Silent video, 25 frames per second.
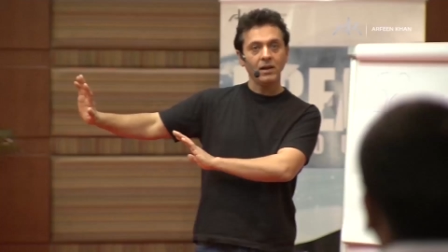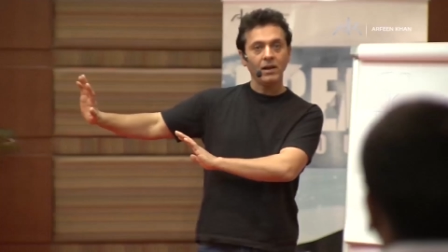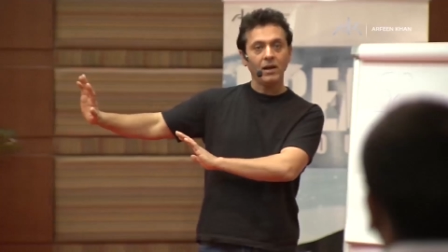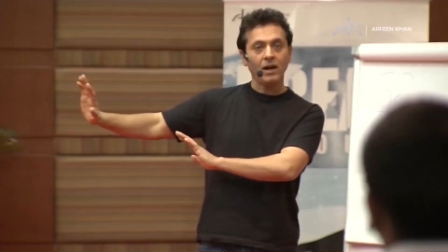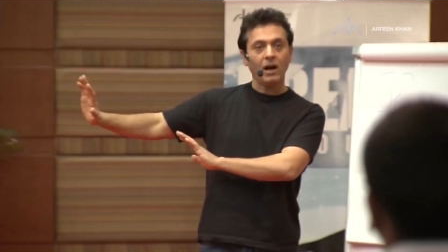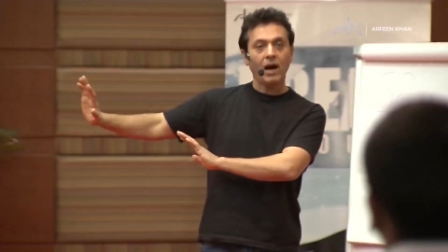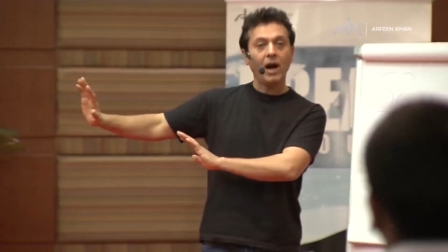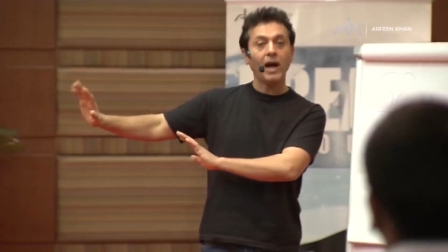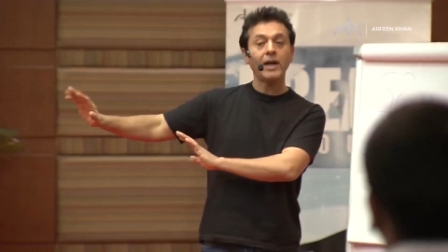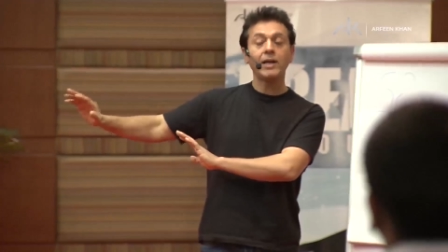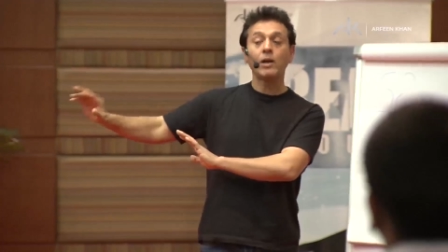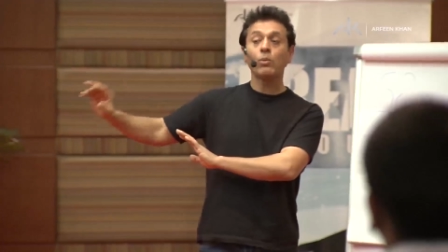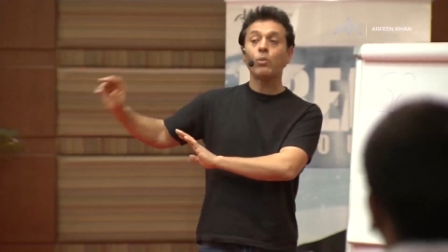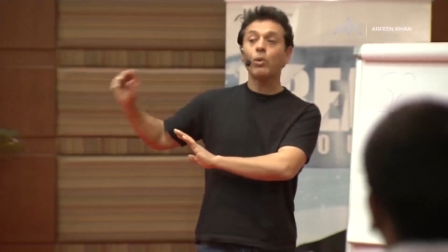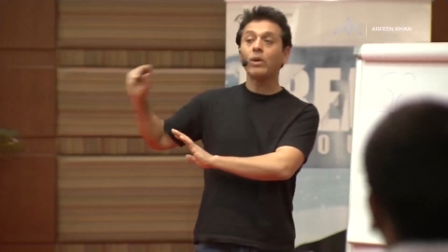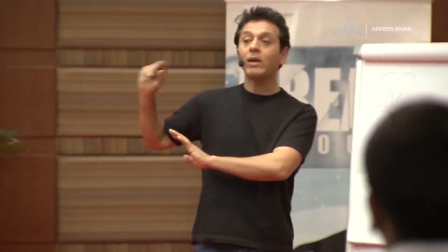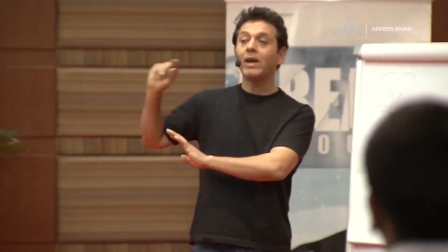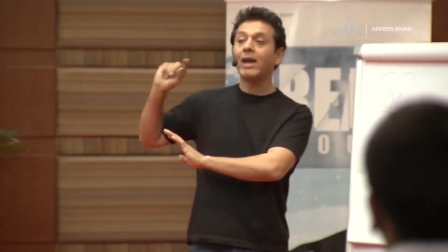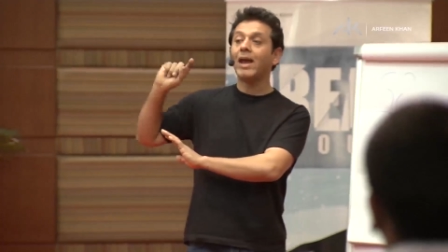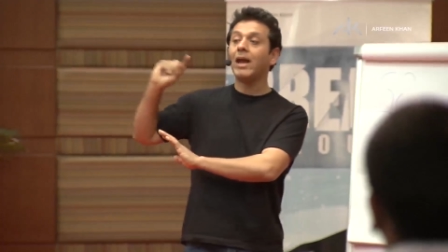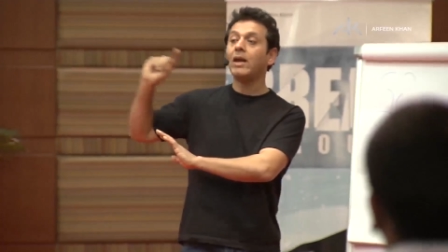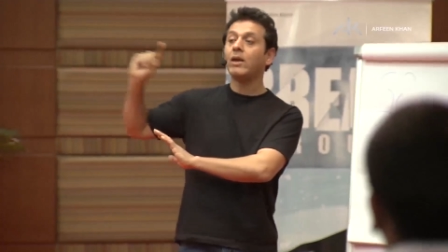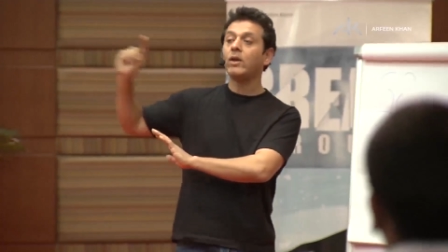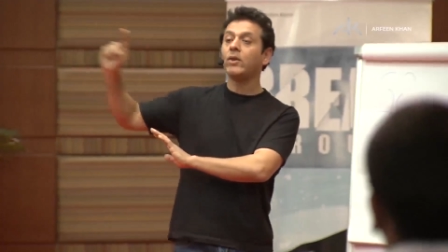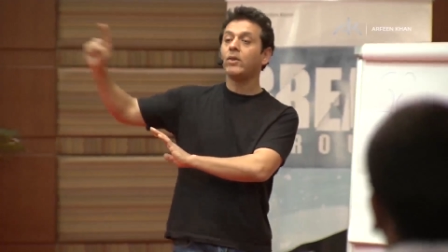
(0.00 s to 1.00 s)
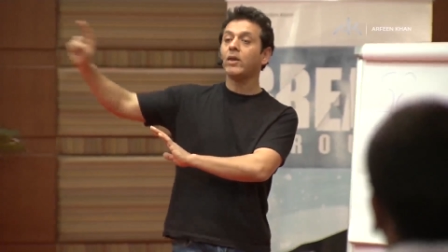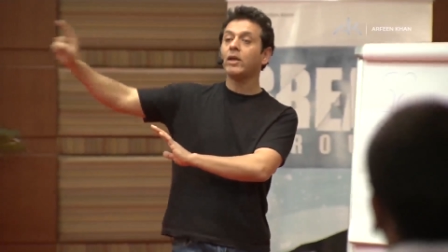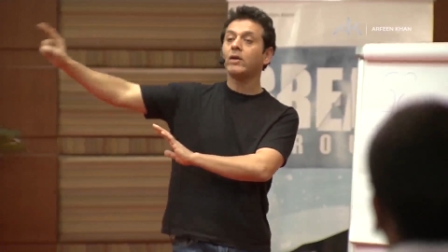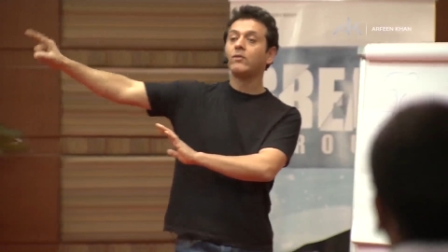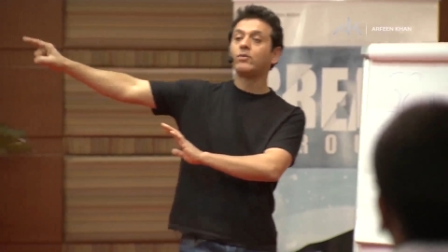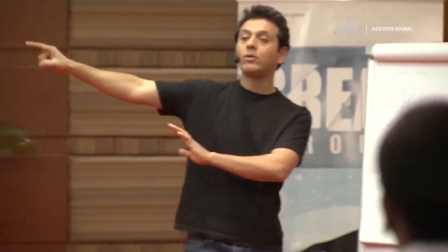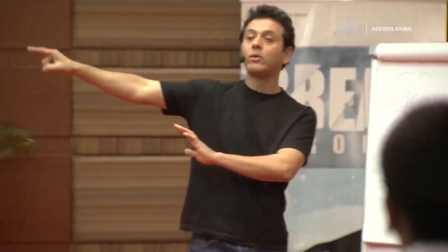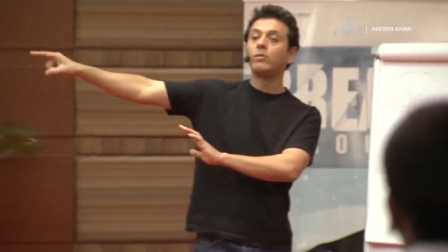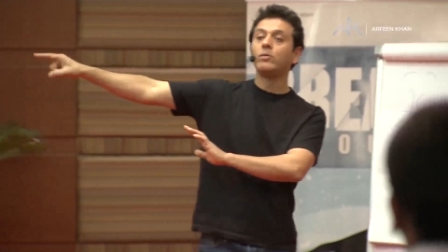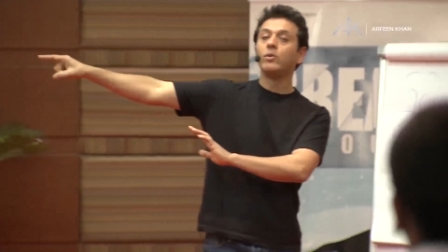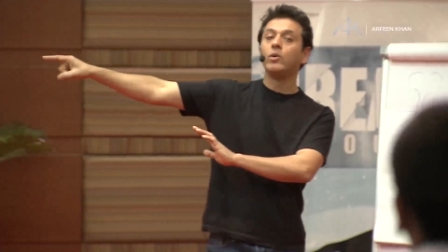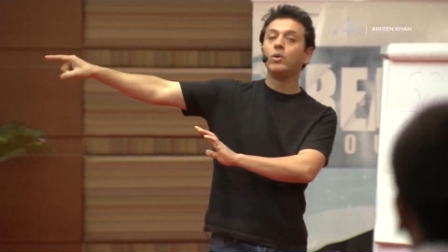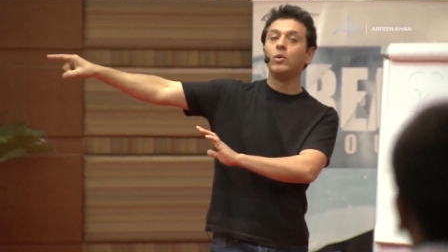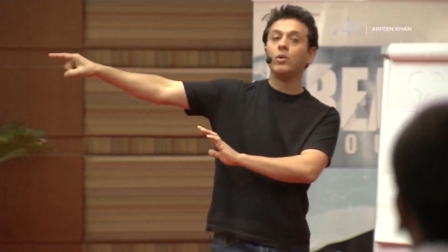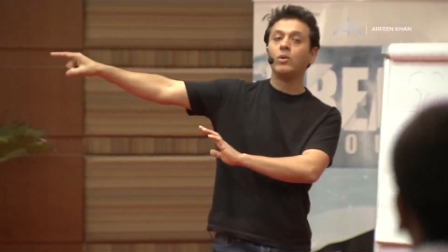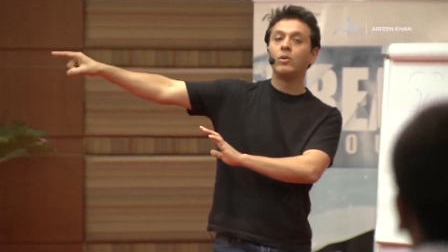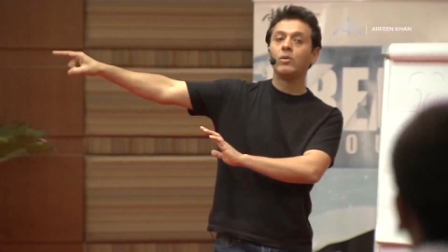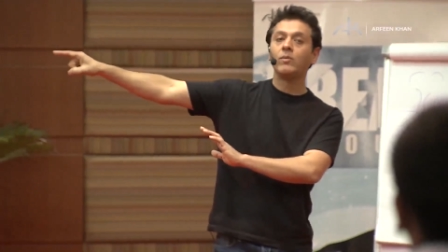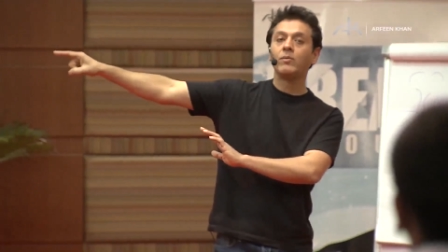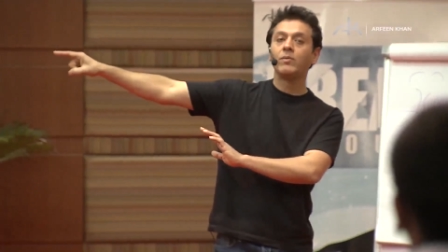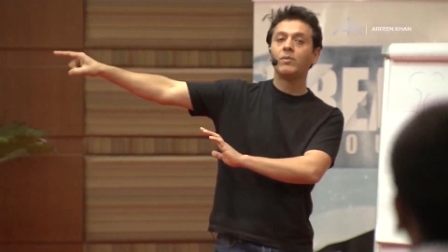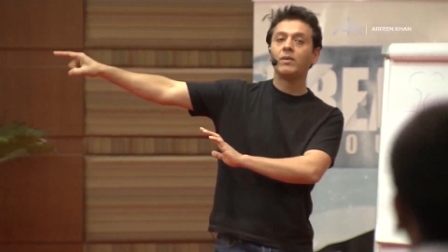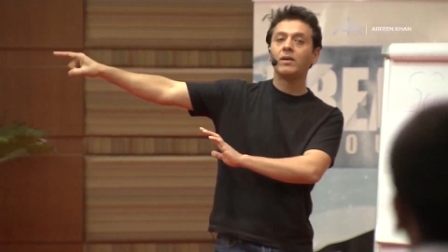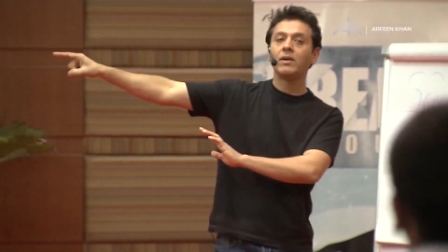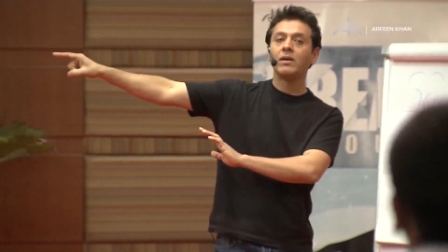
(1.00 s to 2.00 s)
I don't want anything from you.
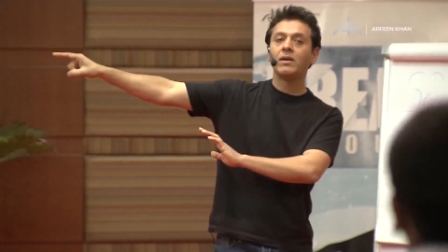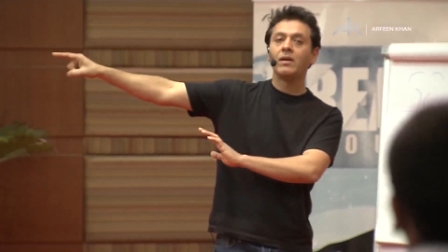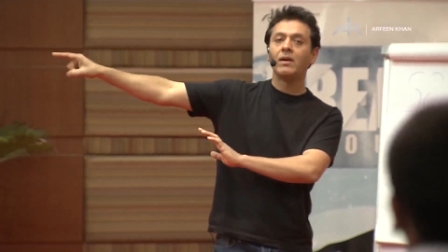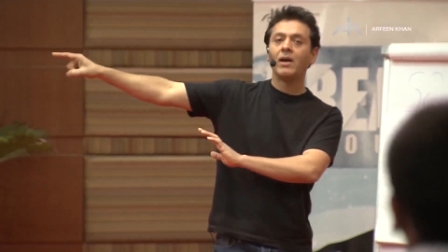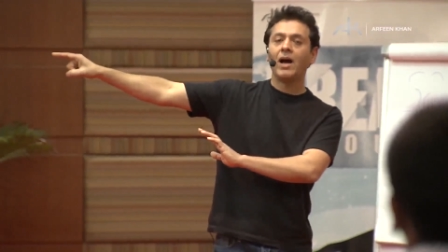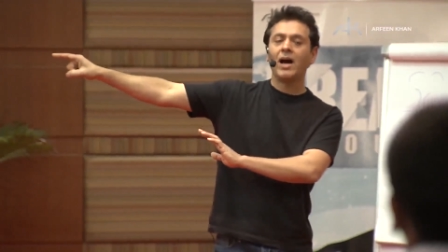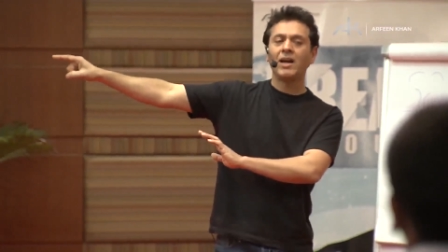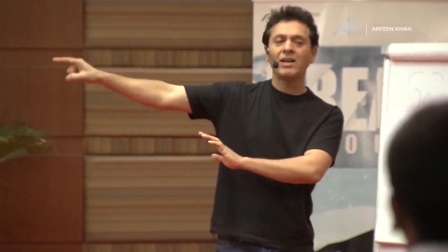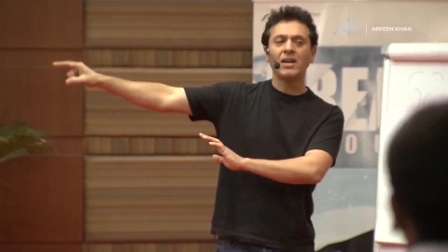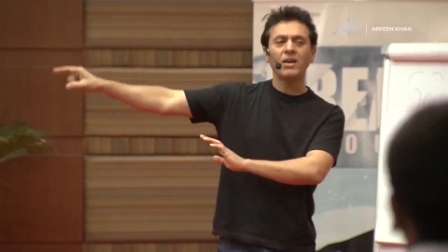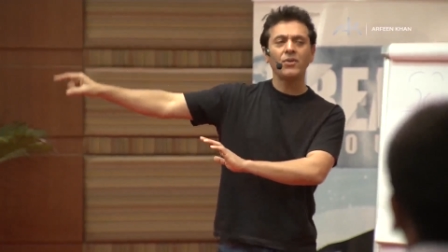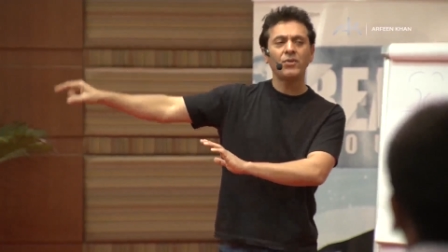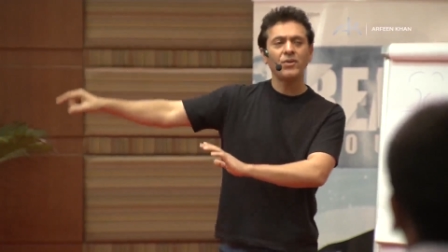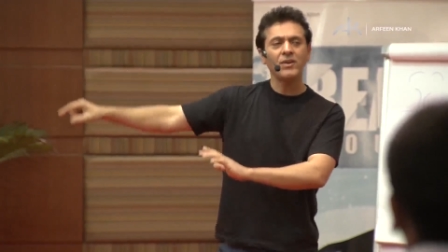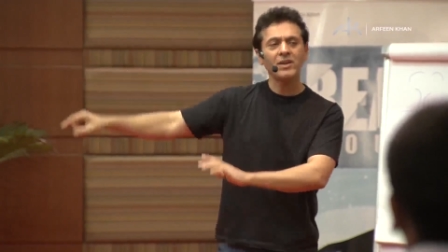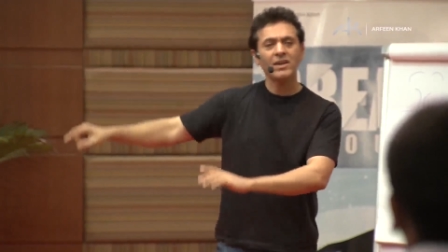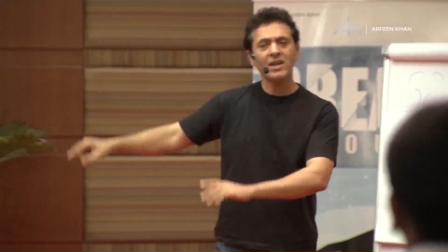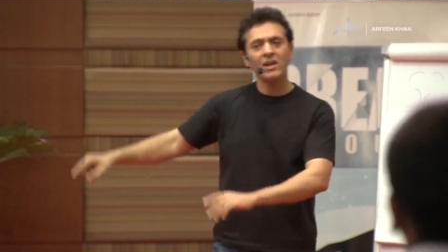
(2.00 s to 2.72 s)
And they're thinking,